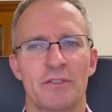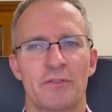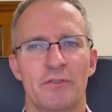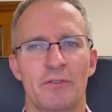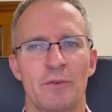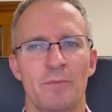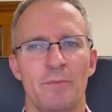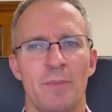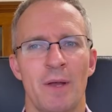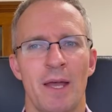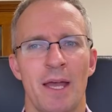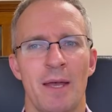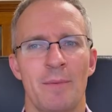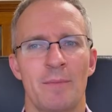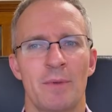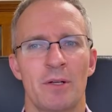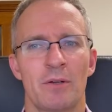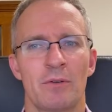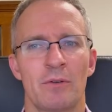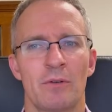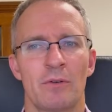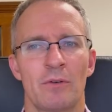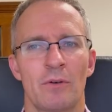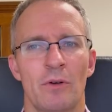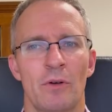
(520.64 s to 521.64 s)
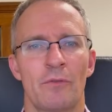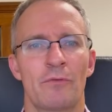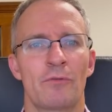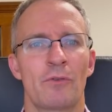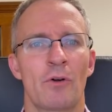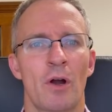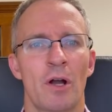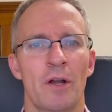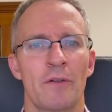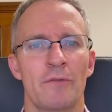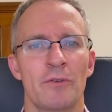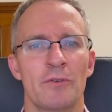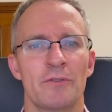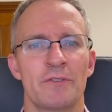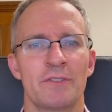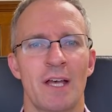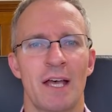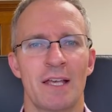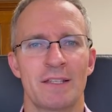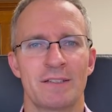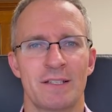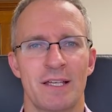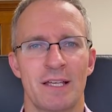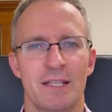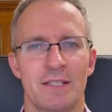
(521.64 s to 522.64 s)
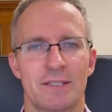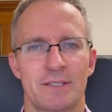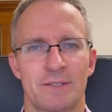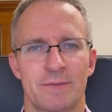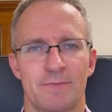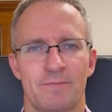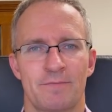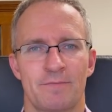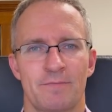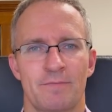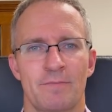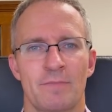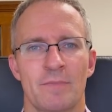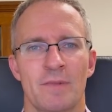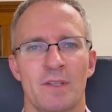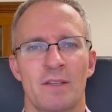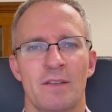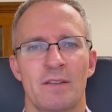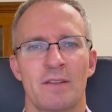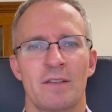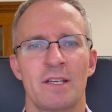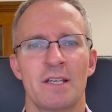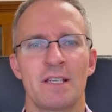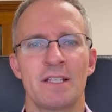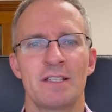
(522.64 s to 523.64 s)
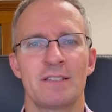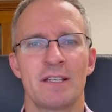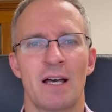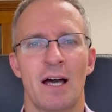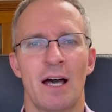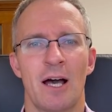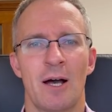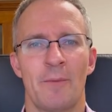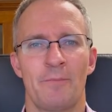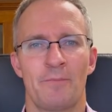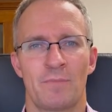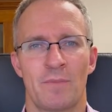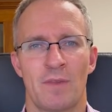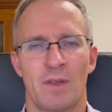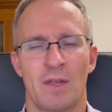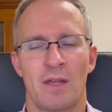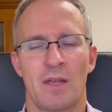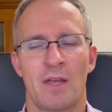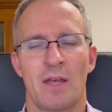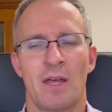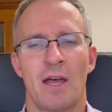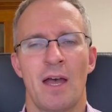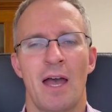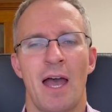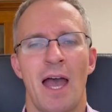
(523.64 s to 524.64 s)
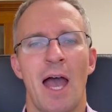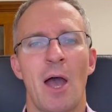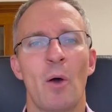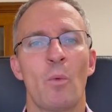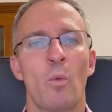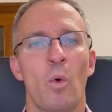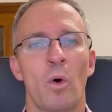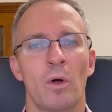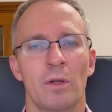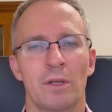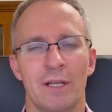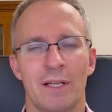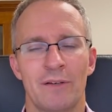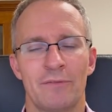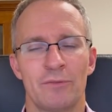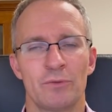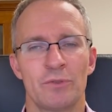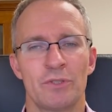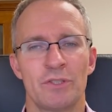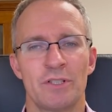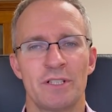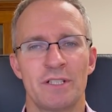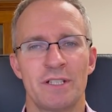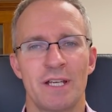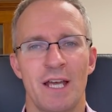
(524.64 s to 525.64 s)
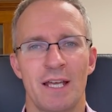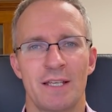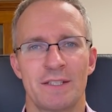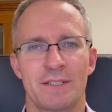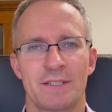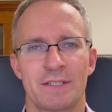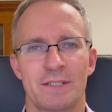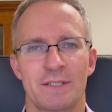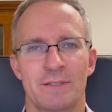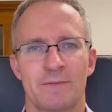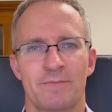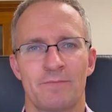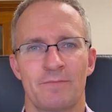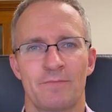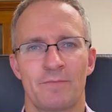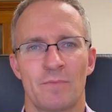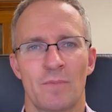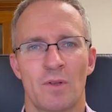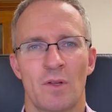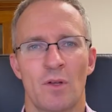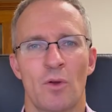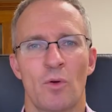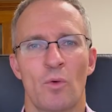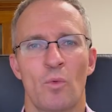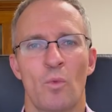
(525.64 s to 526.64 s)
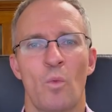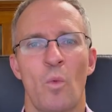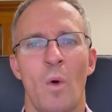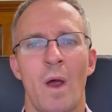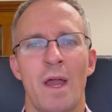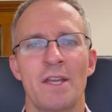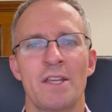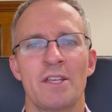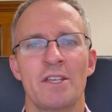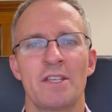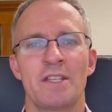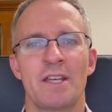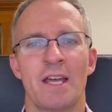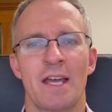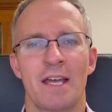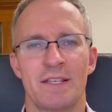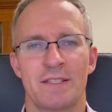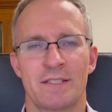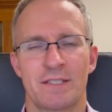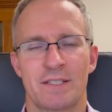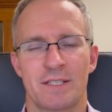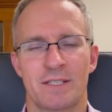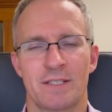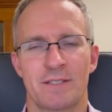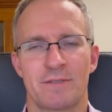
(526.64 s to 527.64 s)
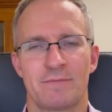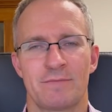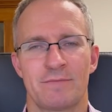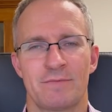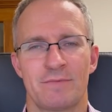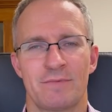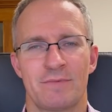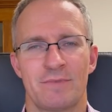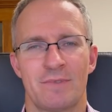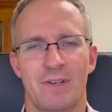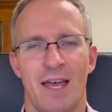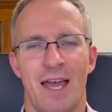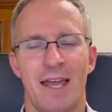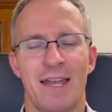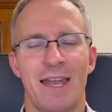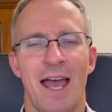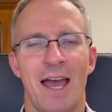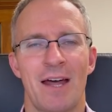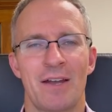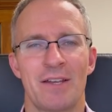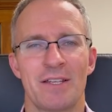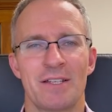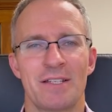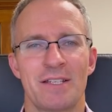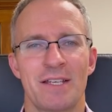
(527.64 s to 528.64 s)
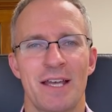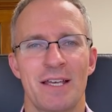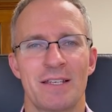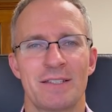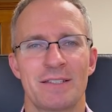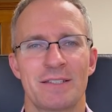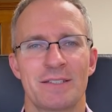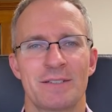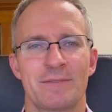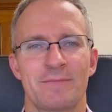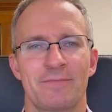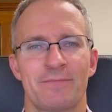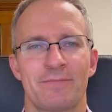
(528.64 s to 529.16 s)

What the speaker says: for impairment of right-of-use assets. These are: at what level do you test, when do you test, and how do you test?